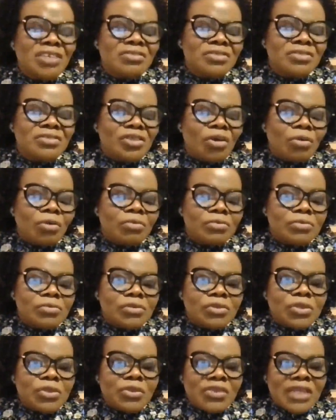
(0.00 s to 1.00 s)
you know,
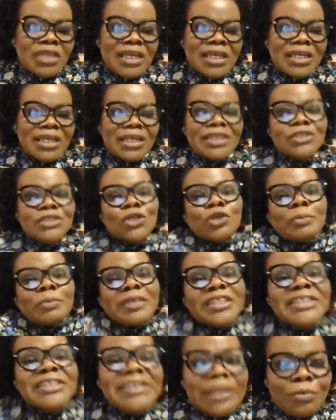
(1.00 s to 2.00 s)
to think it's going to
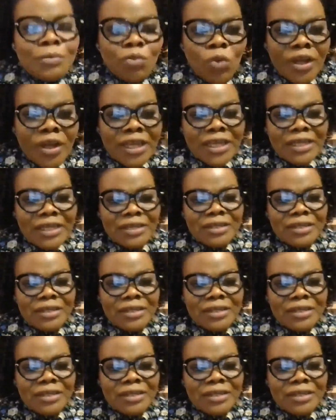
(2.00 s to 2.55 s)
be the same way.